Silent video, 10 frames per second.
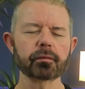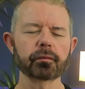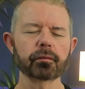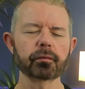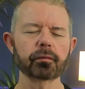
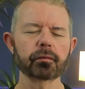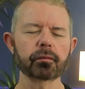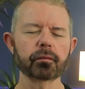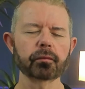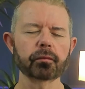
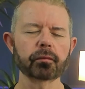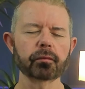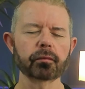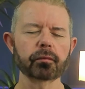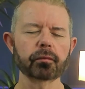
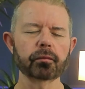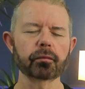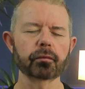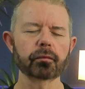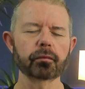
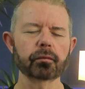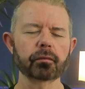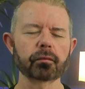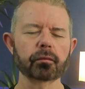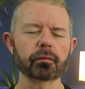
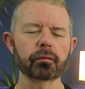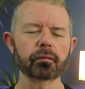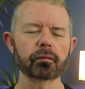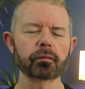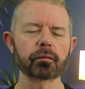
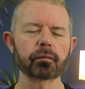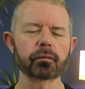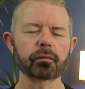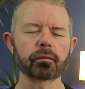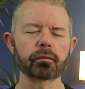
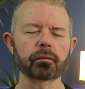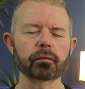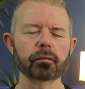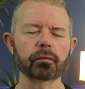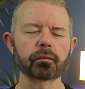
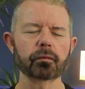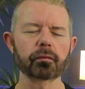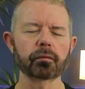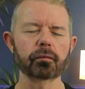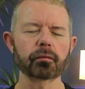
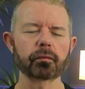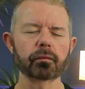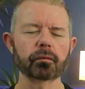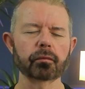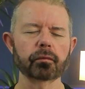
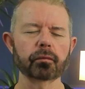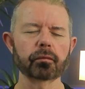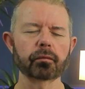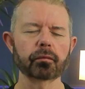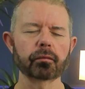
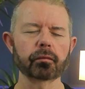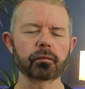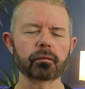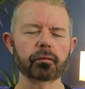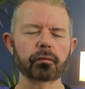
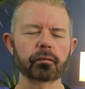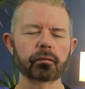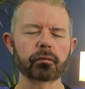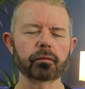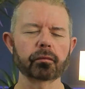
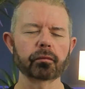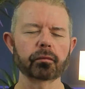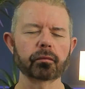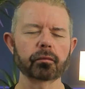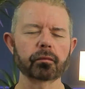
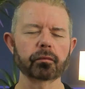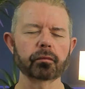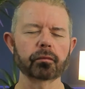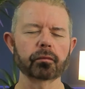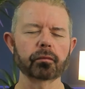
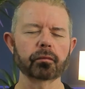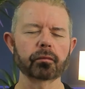Nothing is said.